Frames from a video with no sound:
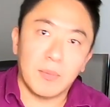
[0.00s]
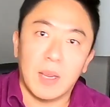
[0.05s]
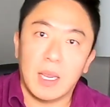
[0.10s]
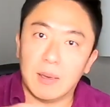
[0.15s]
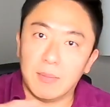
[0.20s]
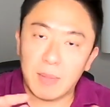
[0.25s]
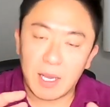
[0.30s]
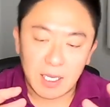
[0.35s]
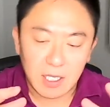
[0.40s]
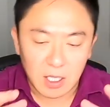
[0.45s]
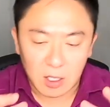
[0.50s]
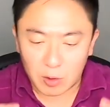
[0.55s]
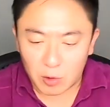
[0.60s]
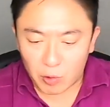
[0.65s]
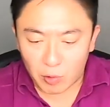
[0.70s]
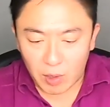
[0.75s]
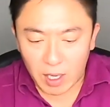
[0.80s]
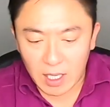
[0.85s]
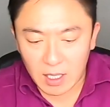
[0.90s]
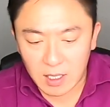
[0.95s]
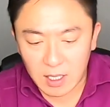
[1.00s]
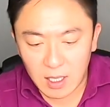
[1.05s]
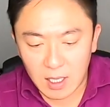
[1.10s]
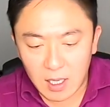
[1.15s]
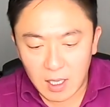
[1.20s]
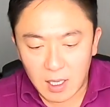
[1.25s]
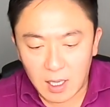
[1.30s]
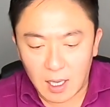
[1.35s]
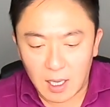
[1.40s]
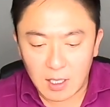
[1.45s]
It makes a great
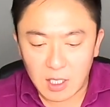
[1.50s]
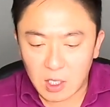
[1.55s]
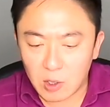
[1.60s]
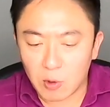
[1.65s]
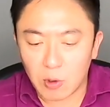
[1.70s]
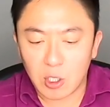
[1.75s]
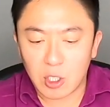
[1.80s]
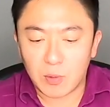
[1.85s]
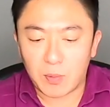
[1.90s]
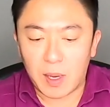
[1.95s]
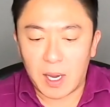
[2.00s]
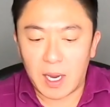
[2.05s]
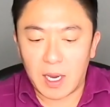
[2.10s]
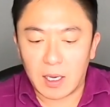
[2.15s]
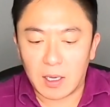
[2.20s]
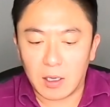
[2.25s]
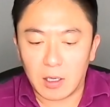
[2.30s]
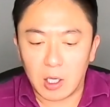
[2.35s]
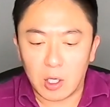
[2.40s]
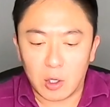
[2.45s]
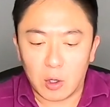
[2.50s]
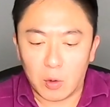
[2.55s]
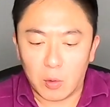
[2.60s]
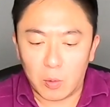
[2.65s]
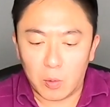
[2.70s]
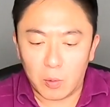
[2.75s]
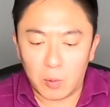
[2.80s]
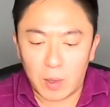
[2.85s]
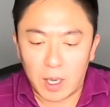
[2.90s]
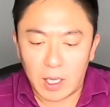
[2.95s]
storage bag, you
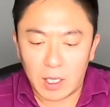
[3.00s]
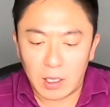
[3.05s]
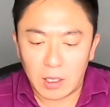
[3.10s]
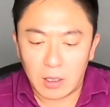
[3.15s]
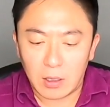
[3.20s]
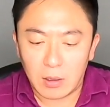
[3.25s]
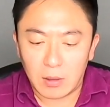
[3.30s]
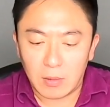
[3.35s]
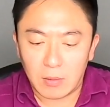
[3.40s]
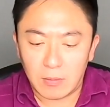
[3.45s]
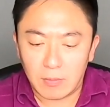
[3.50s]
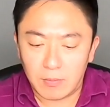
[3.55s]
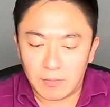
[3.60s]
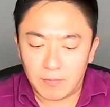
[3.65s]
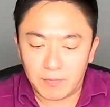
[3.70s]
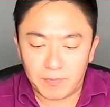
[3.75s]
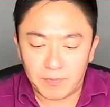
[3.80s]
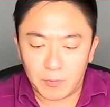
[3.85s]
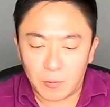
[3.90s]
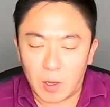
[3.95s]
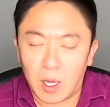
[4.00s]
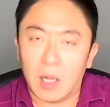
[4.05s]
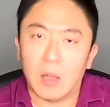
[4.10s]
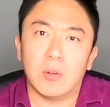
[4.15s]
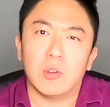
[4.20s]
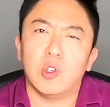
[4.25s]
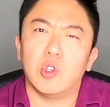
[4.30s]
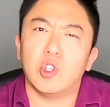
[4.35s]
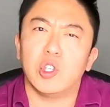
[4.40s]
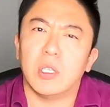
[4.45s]
know, when,
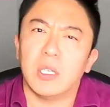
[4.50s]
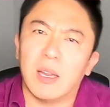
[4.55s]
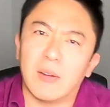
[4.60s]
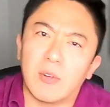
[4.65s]
well, you should